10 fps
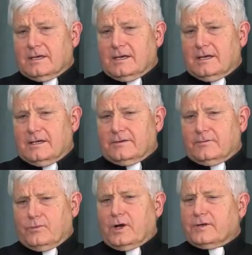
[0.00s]

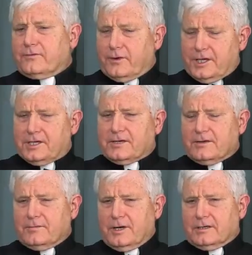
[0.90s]
one for each of
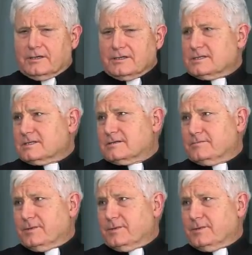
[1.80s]
the martyrs.